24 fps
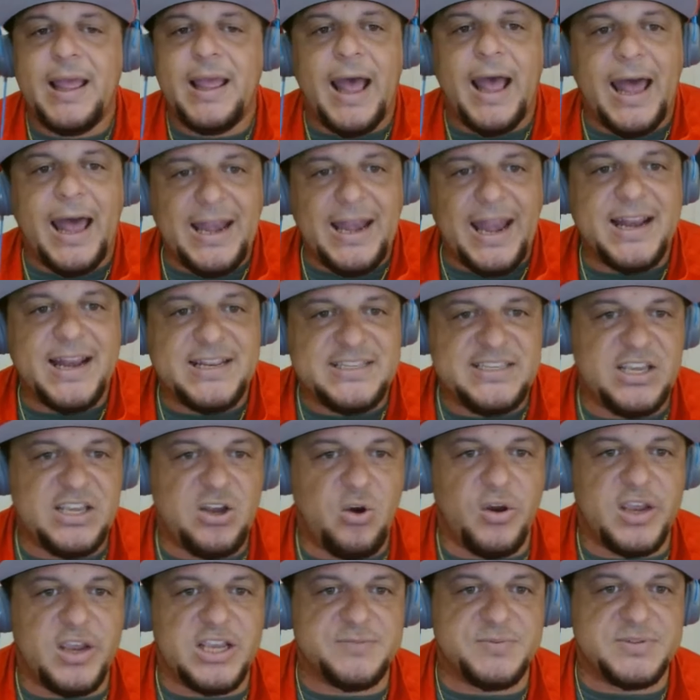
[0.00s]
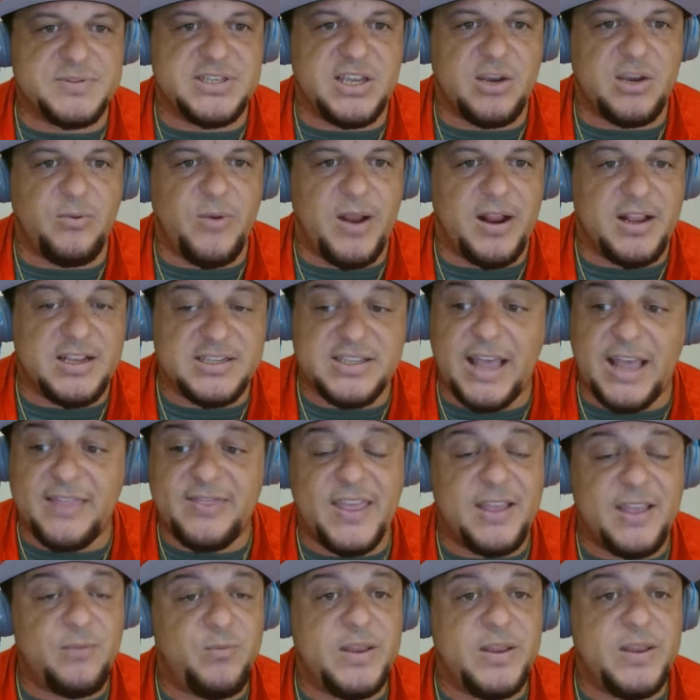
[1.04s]
I'd like to see Corey Kispert stick around because I
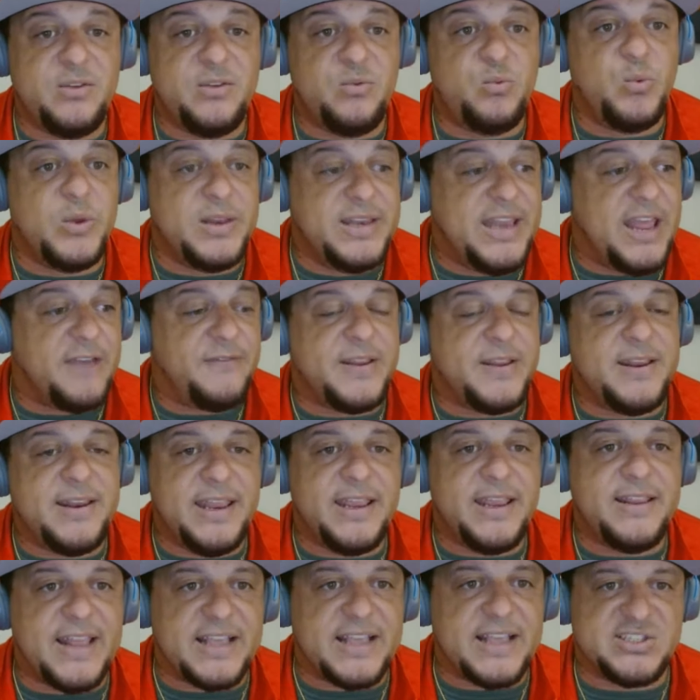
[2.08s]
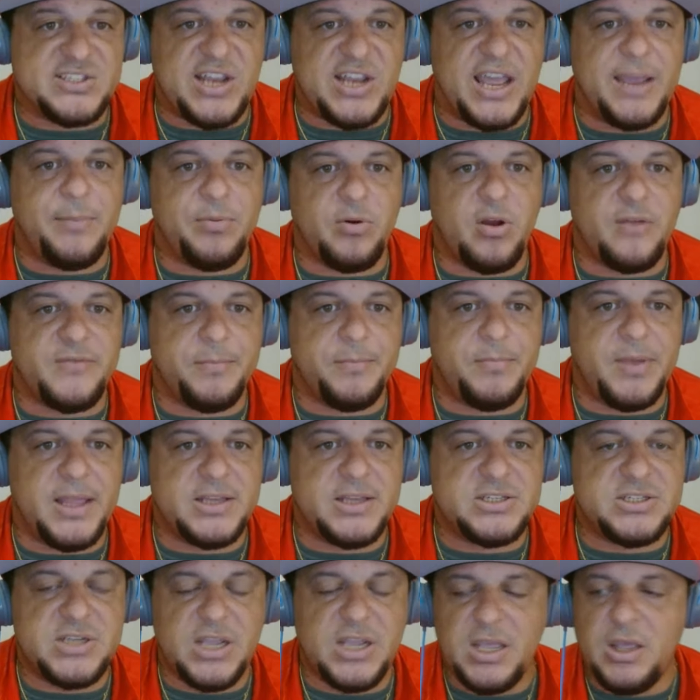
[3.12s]
think we definitely need that sniper off the
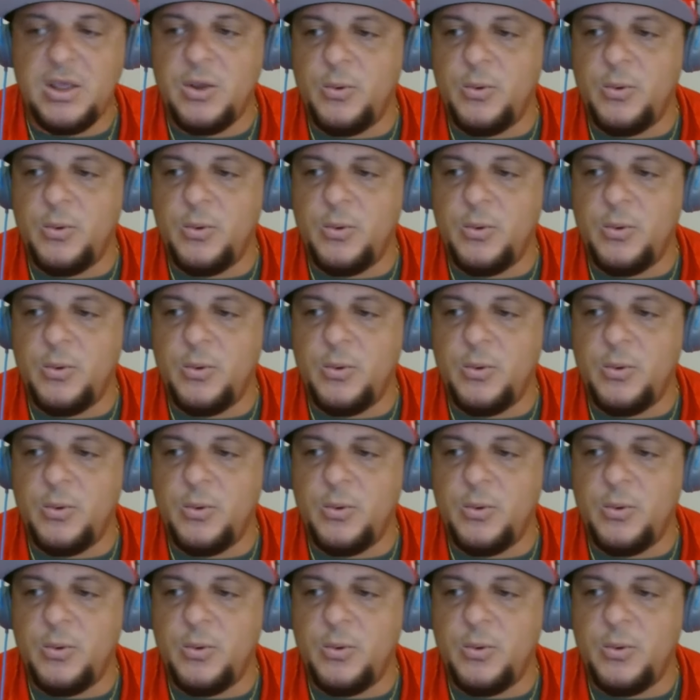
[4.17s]
bench.